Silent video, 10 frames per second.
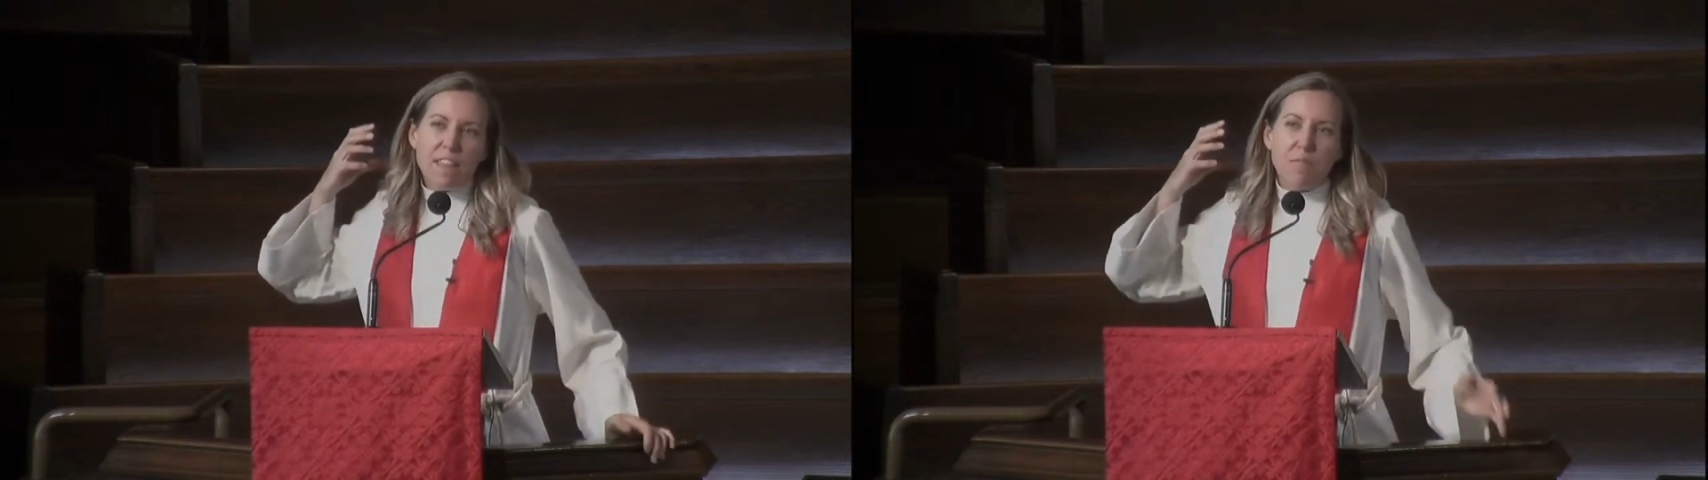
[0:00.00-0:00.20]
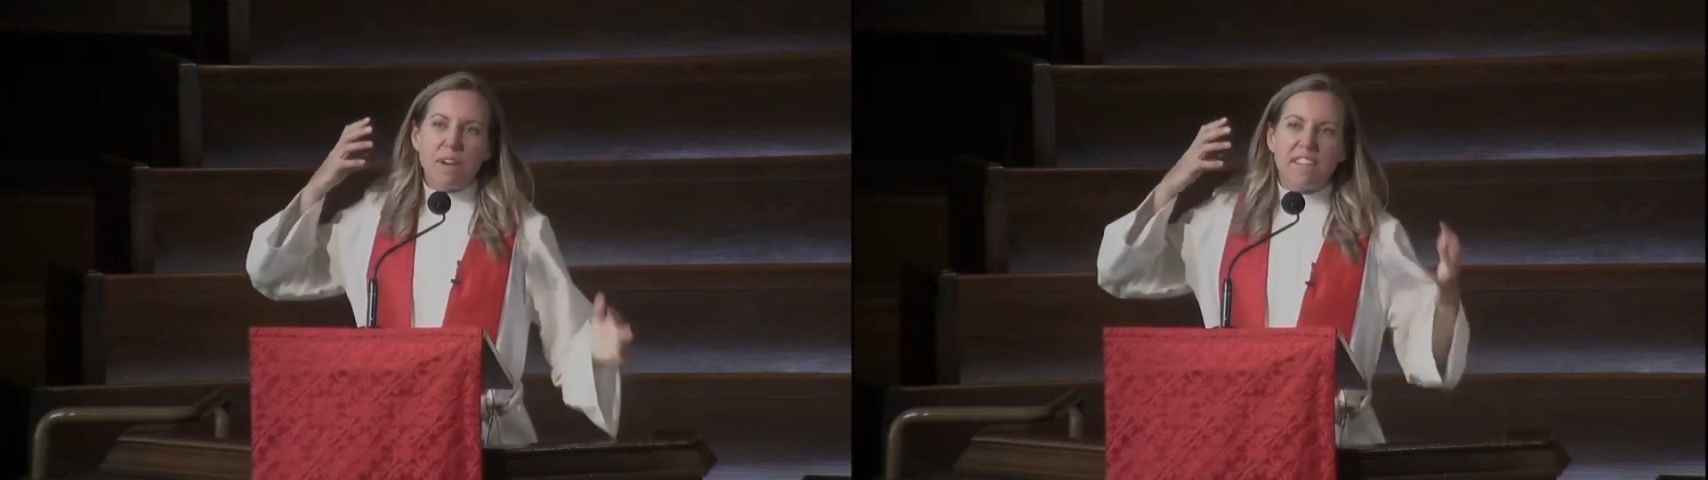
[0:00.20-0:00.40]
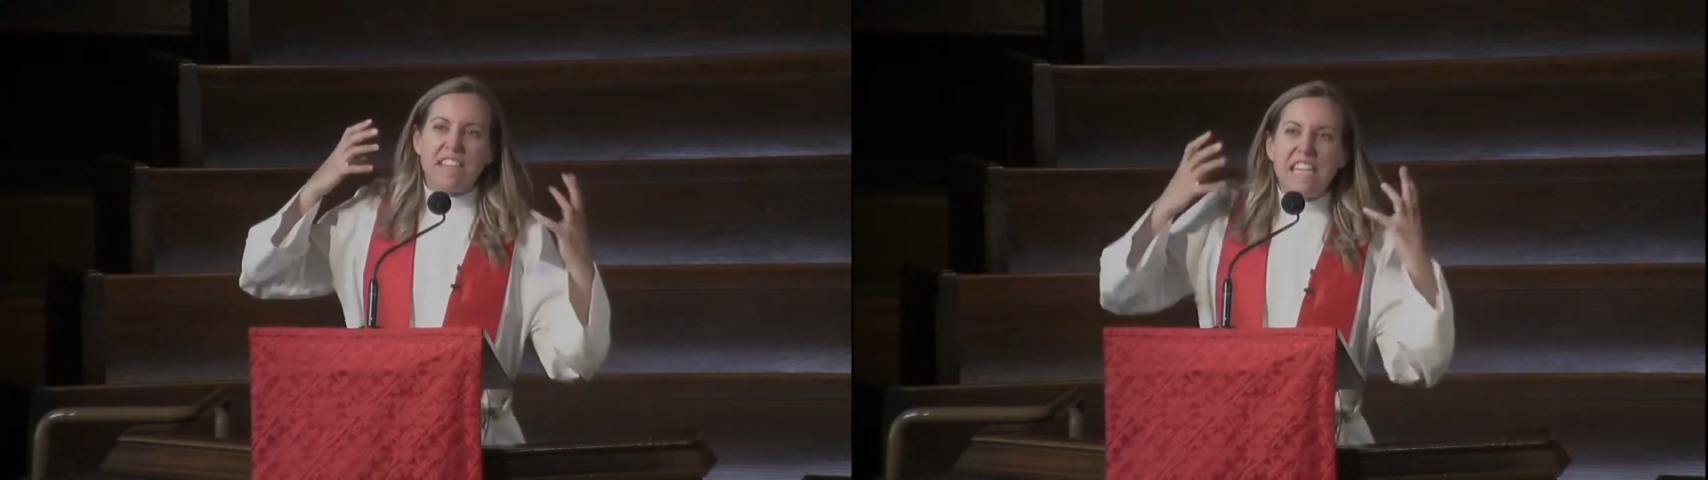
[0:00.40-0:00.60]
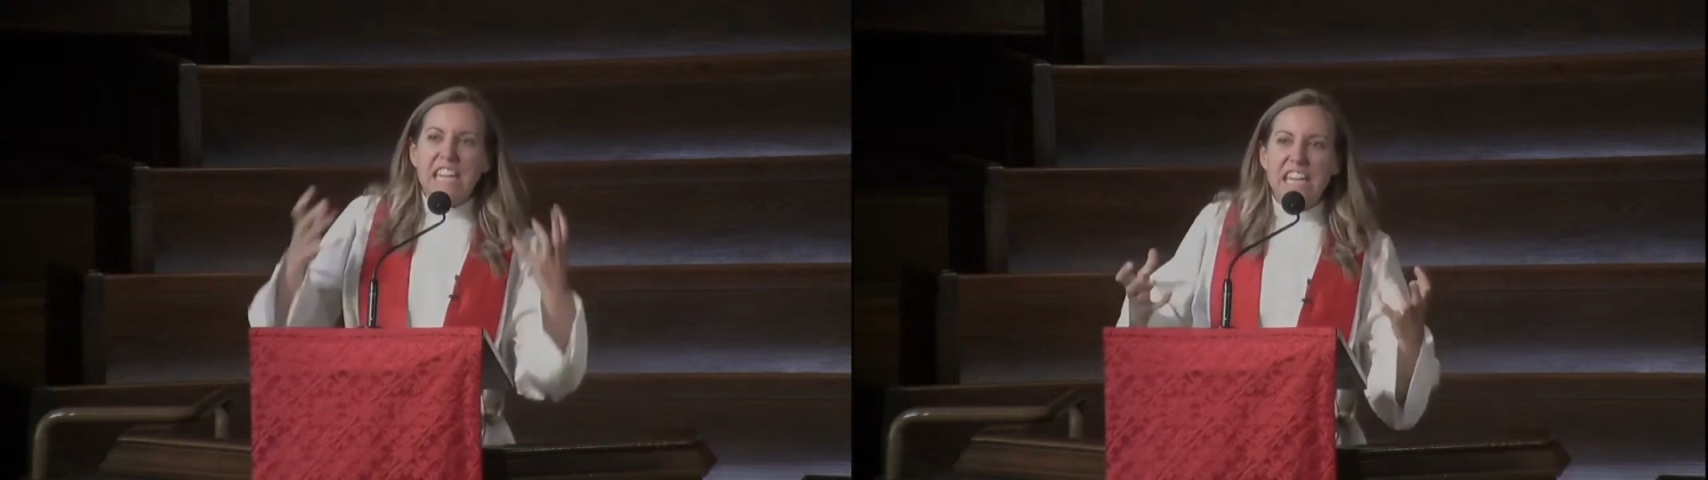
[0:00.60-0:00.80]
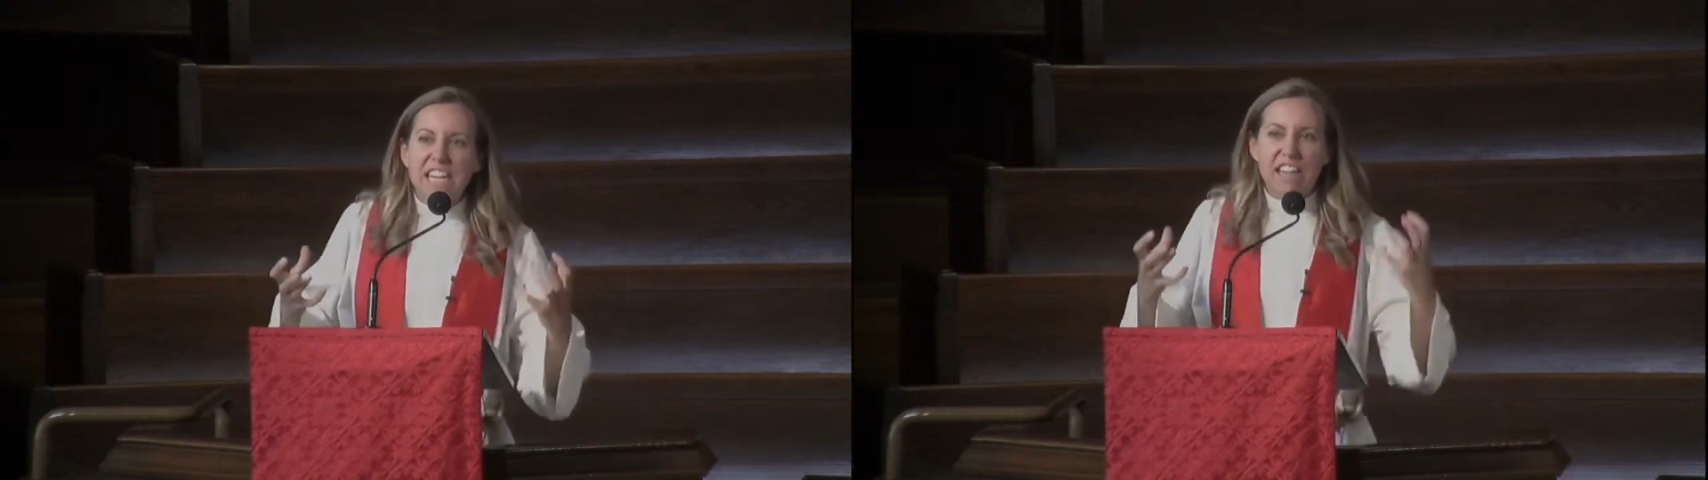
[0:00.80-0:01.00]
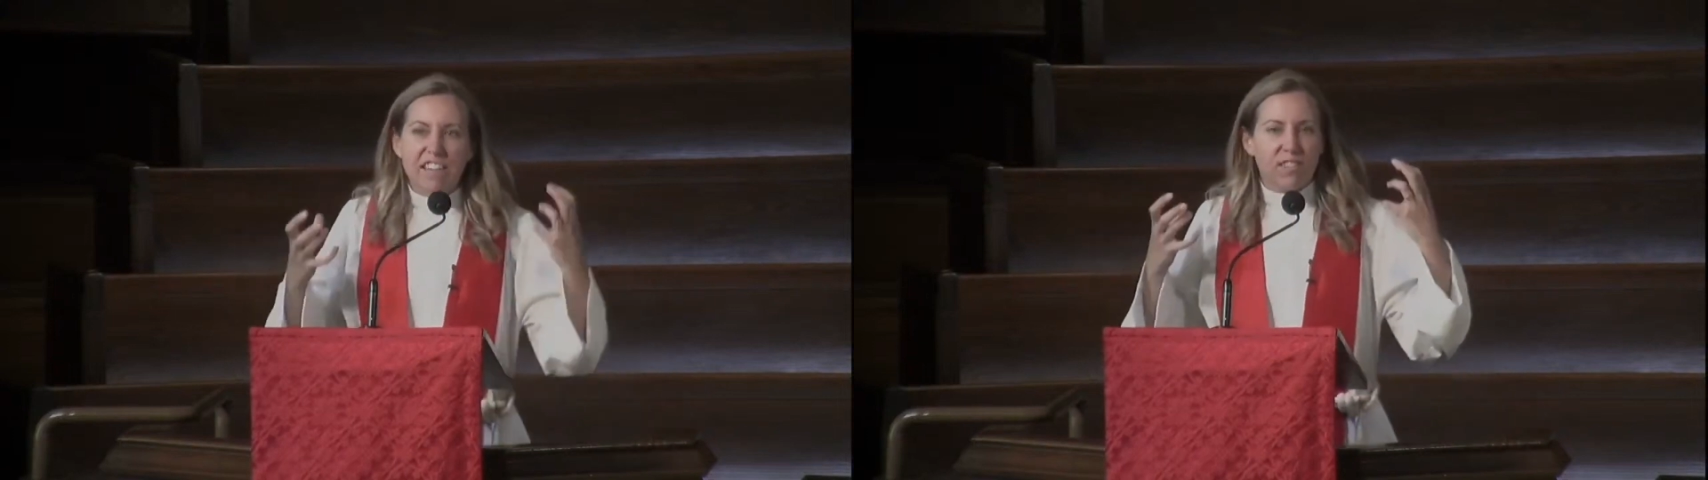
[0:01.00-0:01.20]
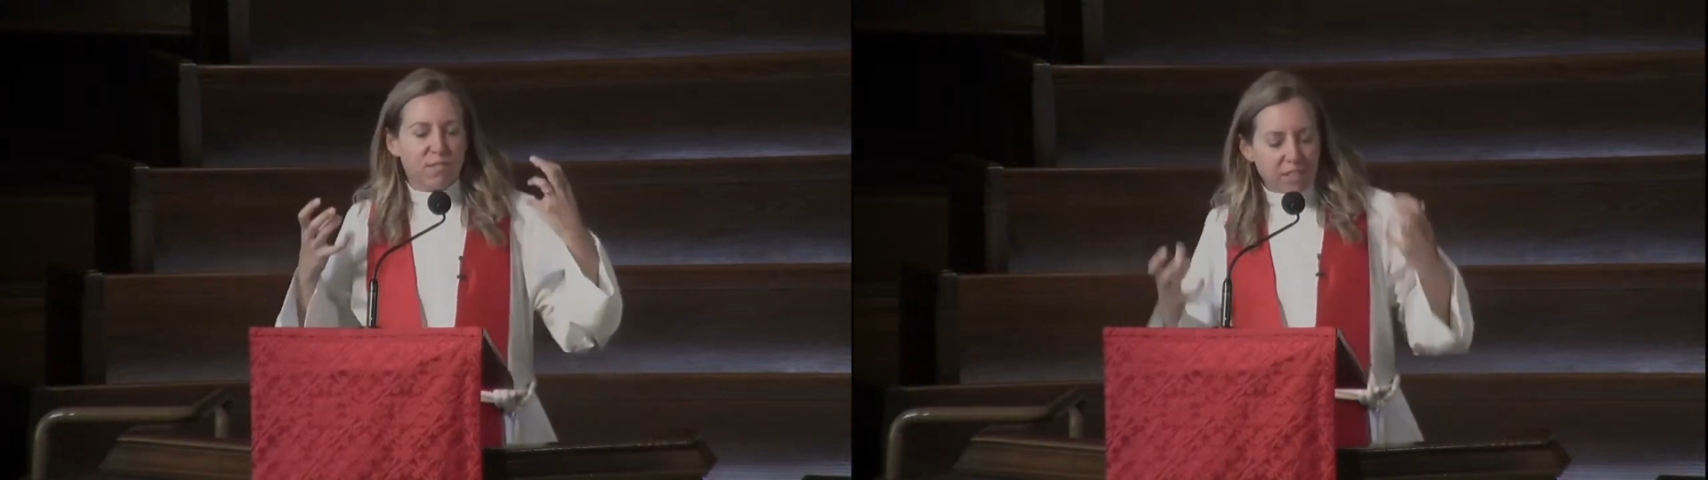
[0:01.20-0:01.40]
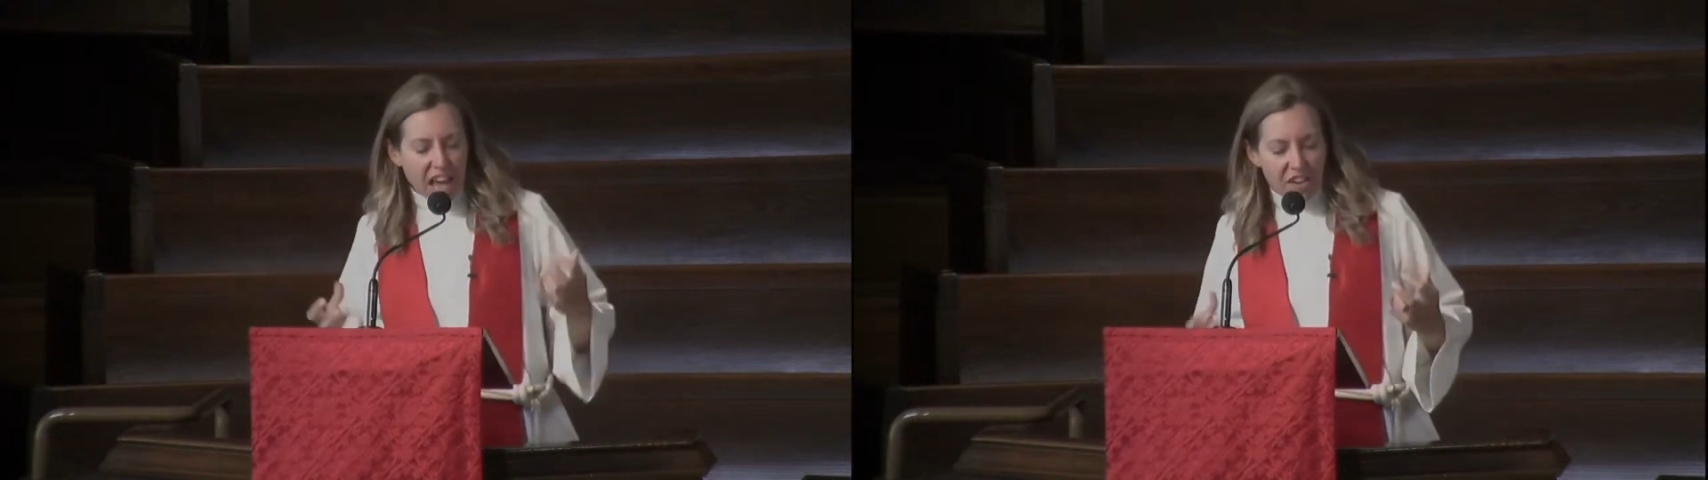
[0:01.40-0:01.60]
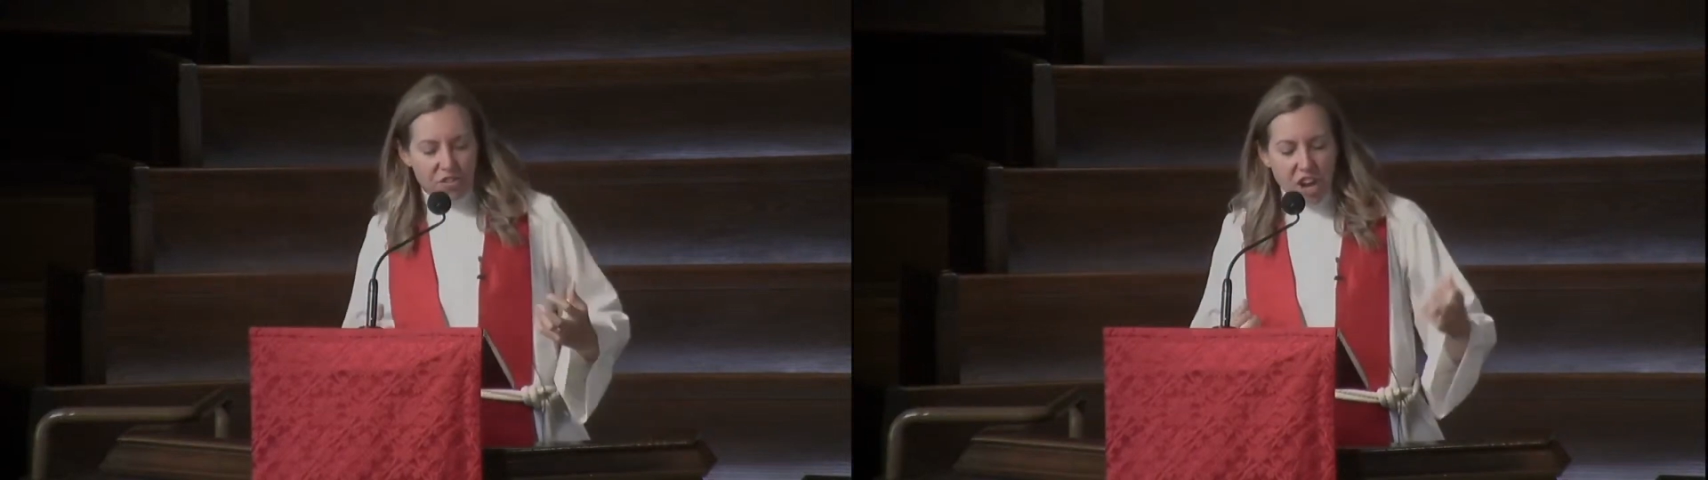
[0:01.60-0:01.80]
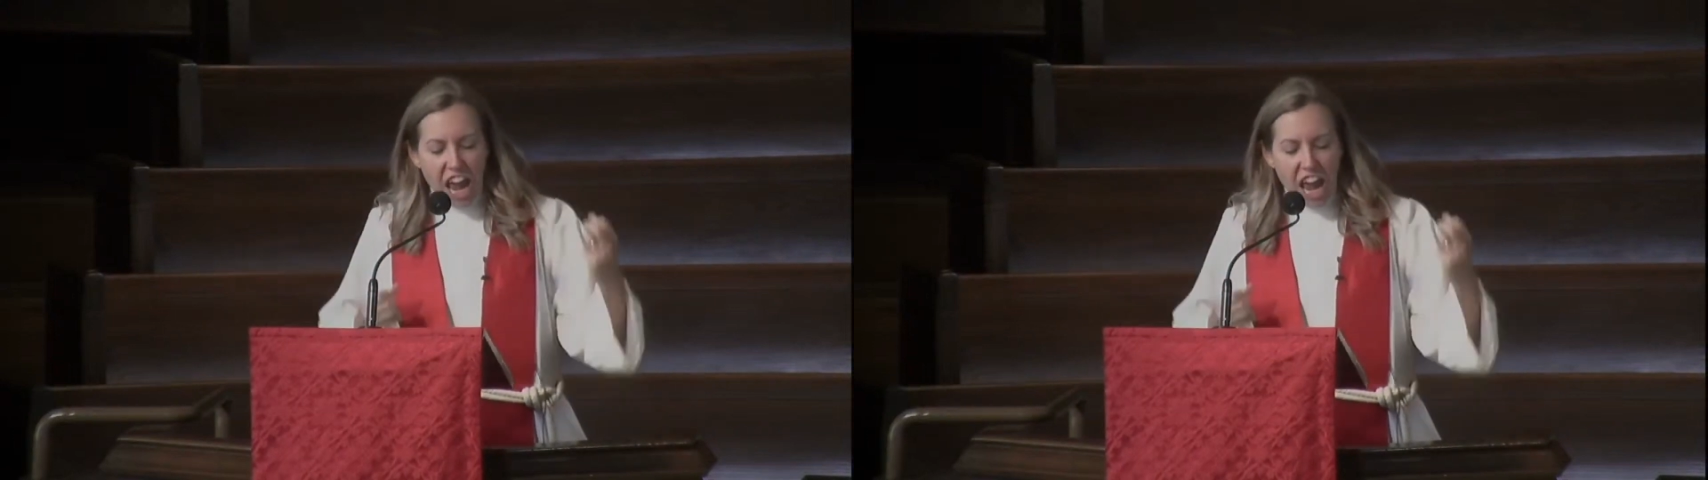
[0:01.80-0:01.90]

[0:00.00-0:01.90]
they must eat his flesh